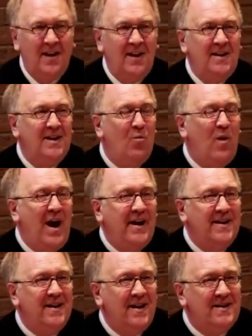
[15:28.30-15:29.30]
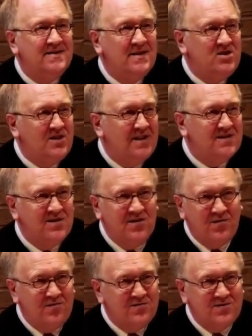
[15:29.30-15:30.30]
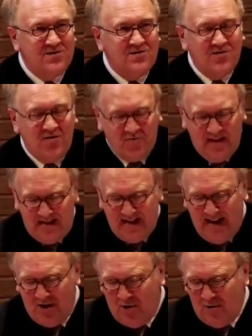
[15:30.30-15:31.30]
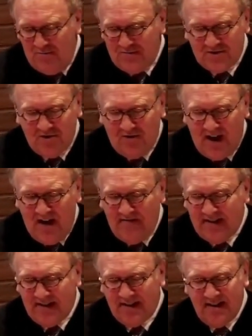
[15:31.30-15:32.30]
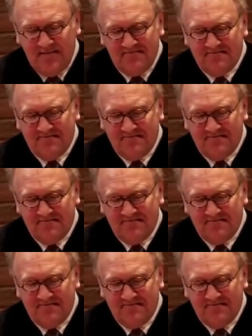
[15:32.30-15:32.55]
Now, why can I suggest those 3 take-homes so confidently?